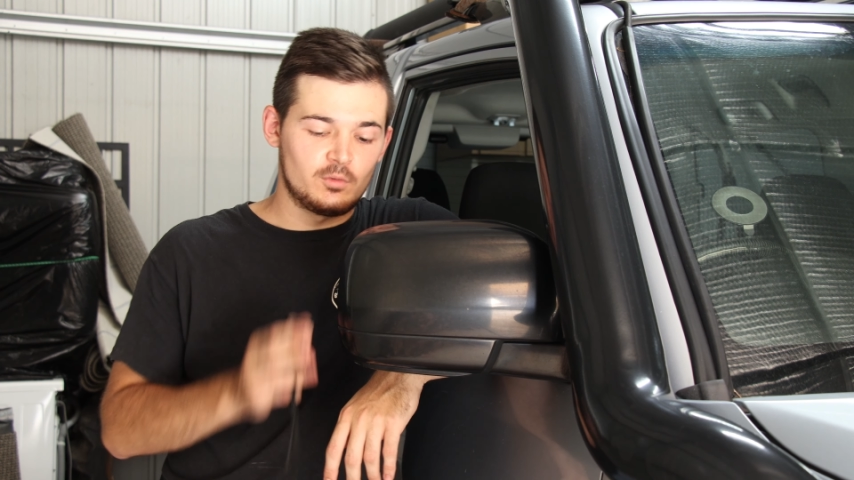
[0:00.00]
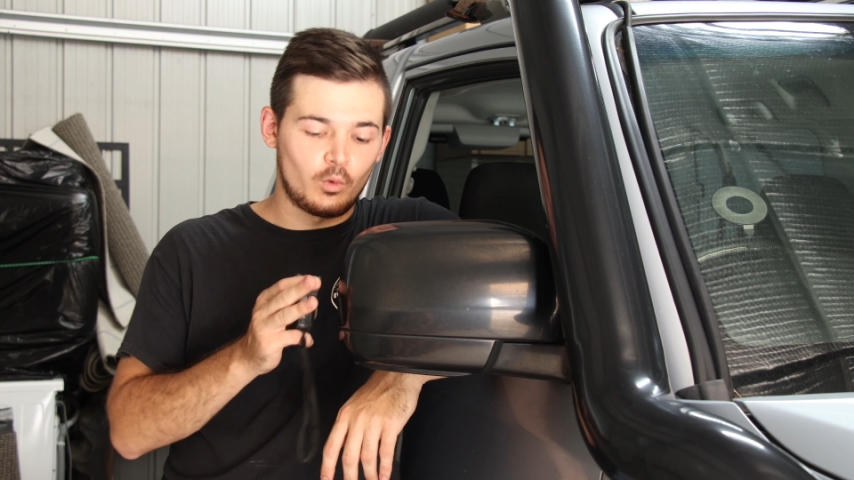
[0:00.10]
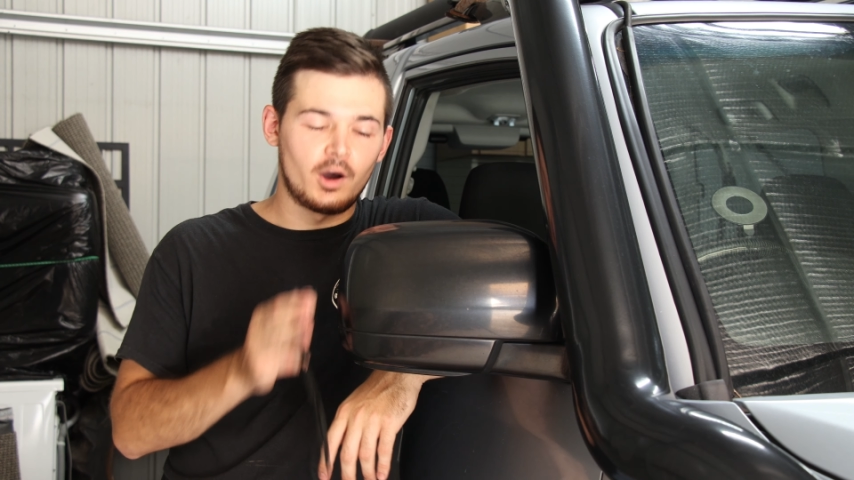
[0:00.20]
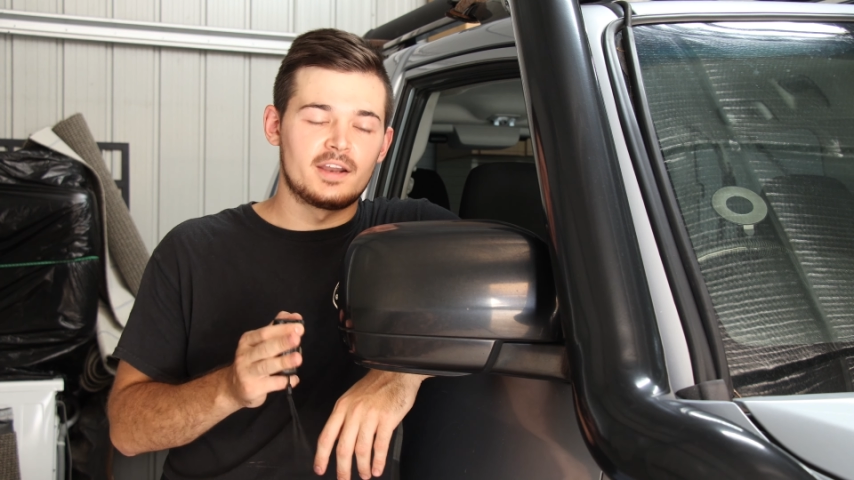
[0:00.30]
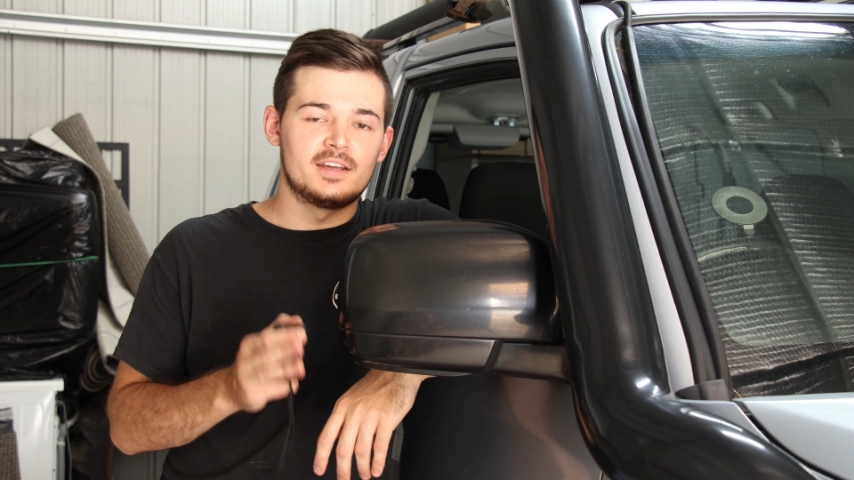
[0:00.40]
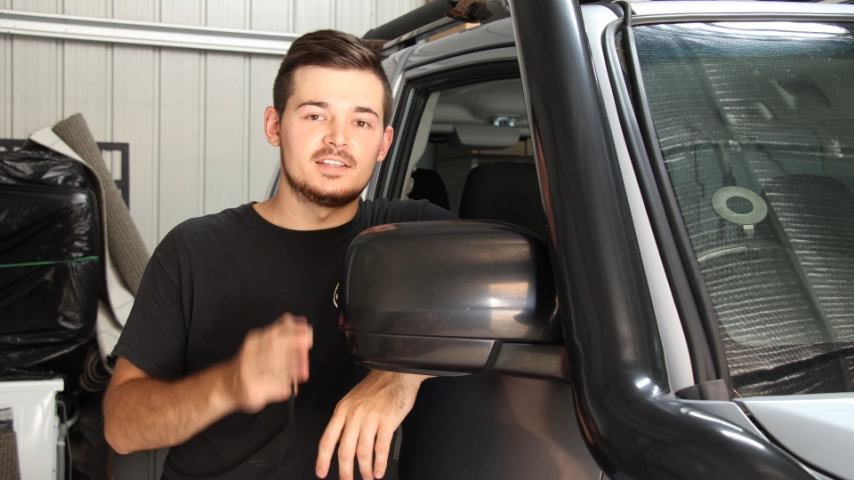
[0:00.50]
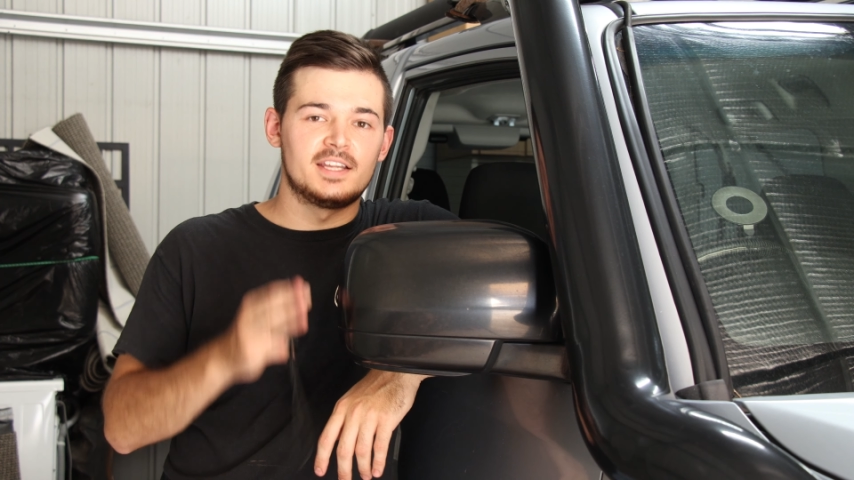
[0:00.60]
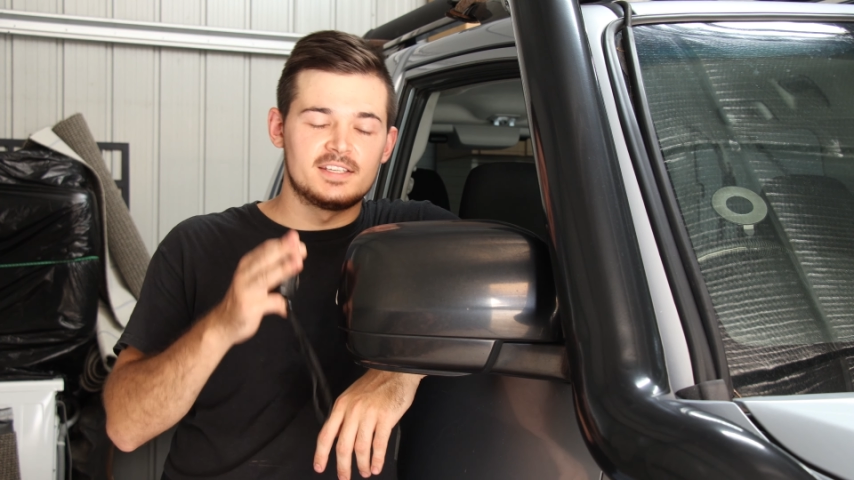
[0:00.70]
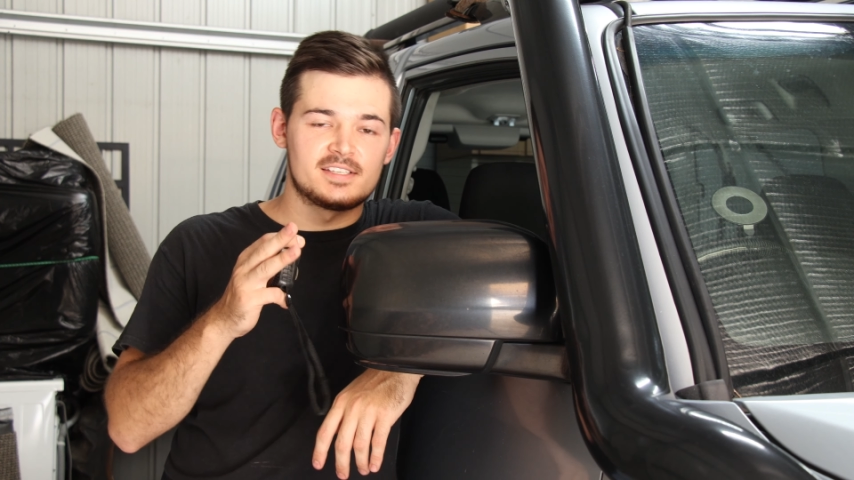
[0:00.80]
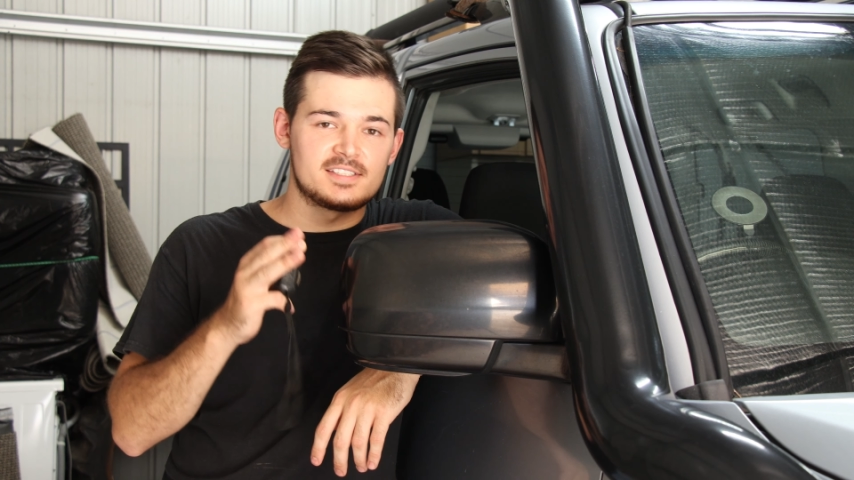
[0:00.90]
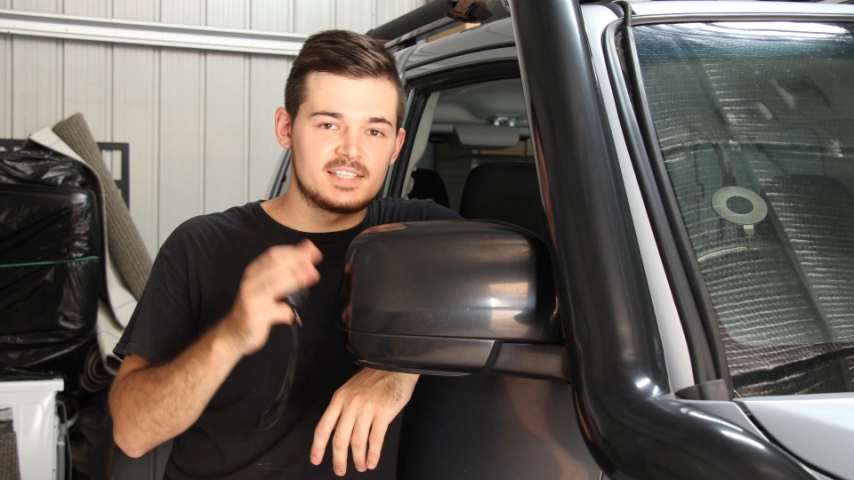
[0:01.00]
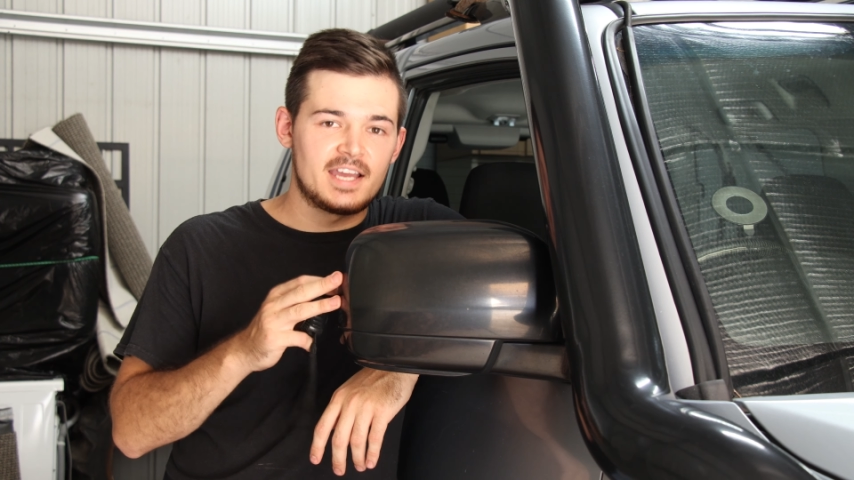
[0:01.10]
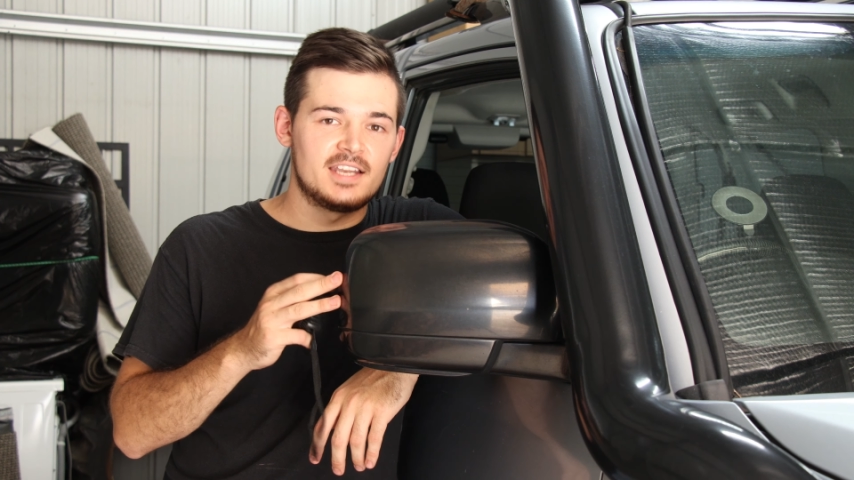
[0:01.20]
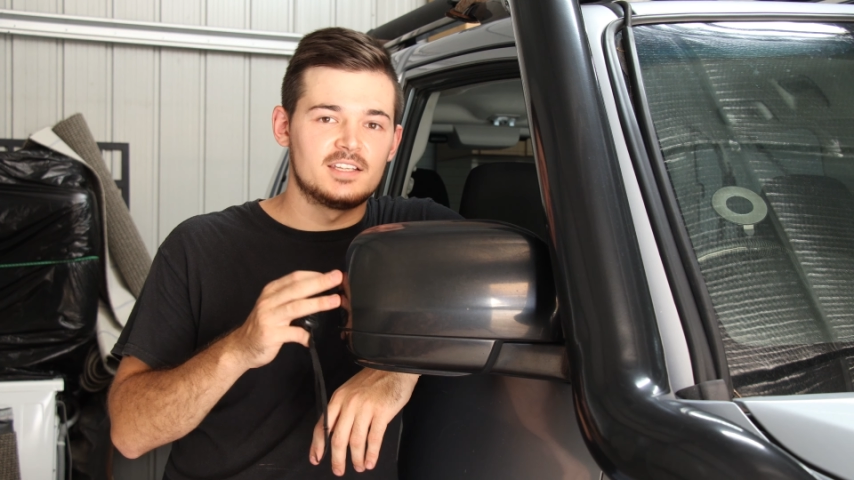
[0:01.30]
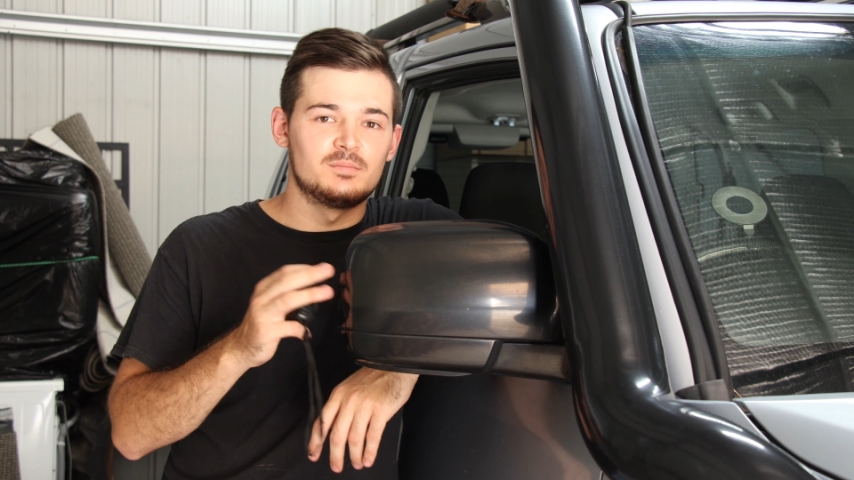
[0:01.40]
wider than the
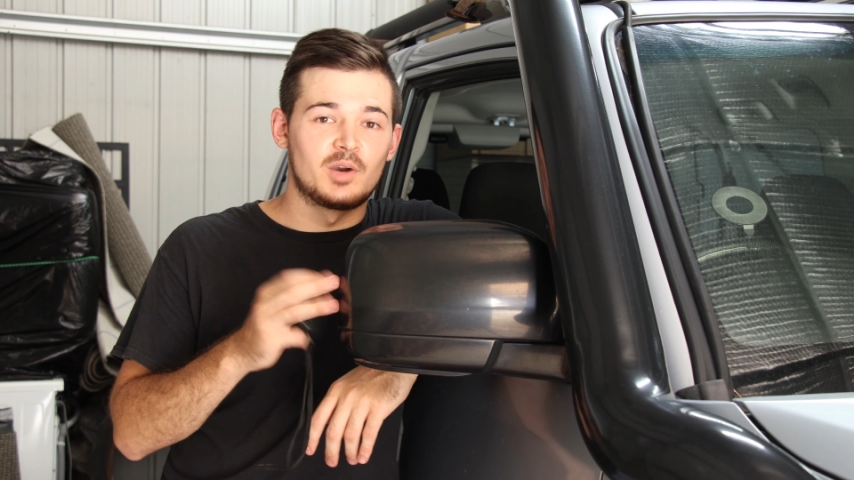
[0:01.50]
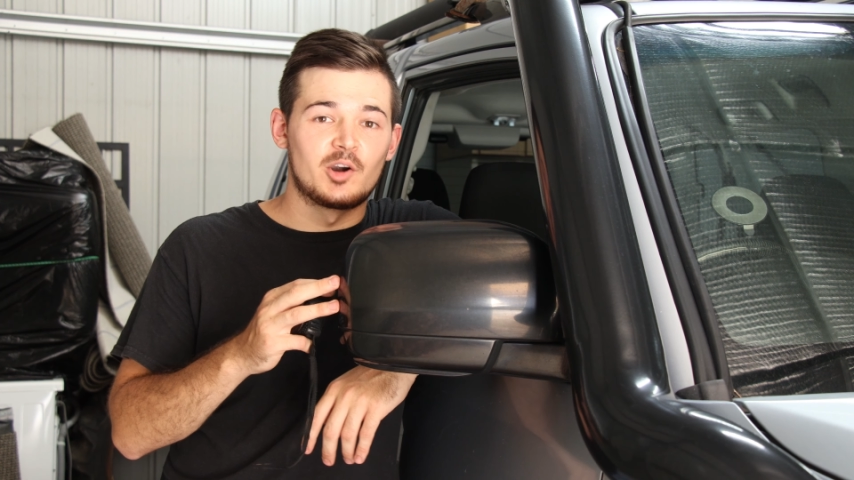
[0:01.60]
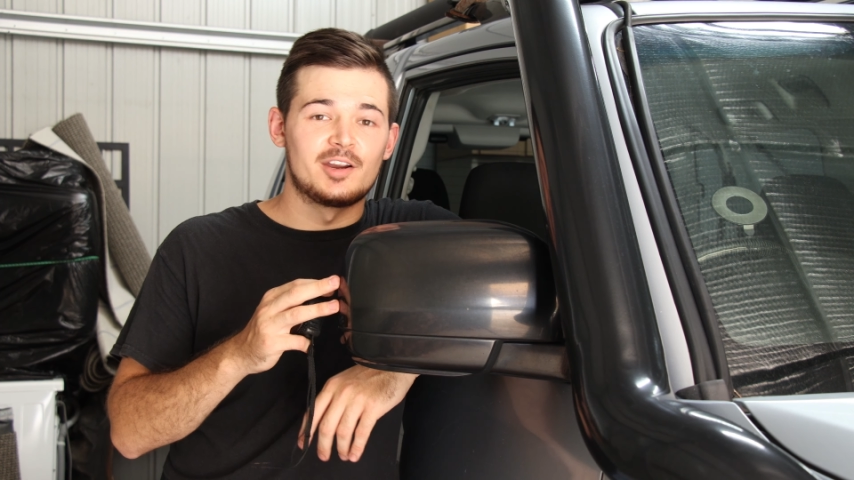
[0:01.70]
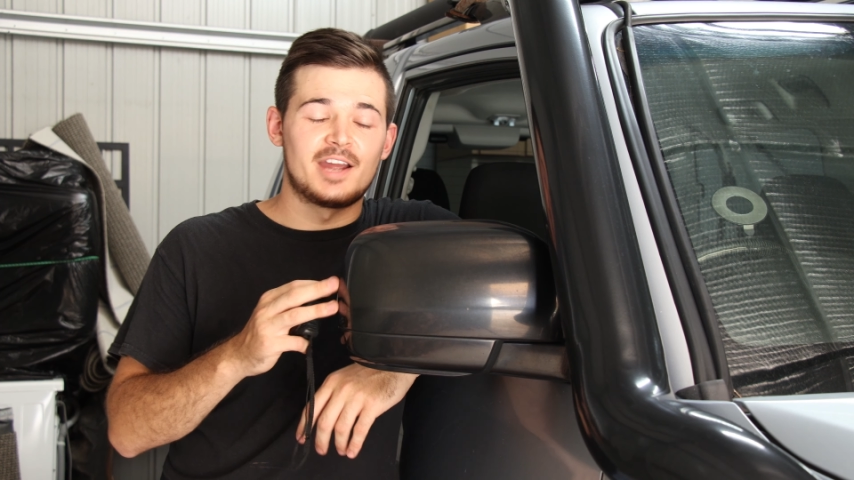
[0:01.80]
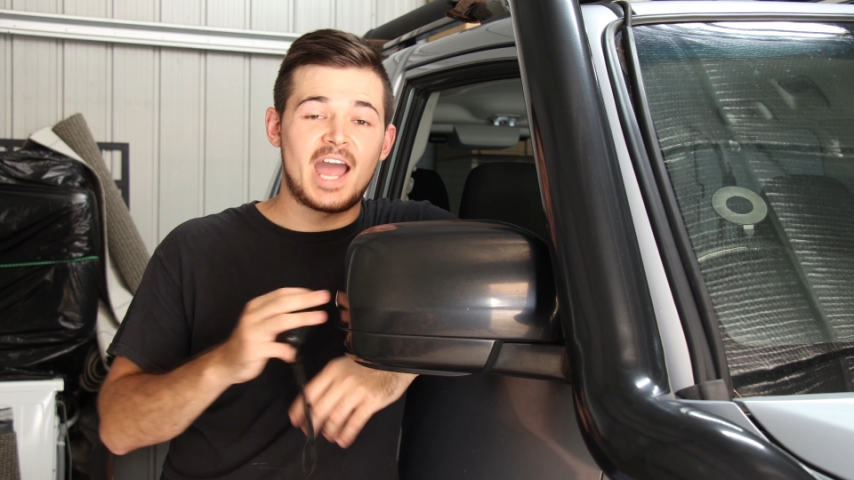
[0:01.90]
standard mirror.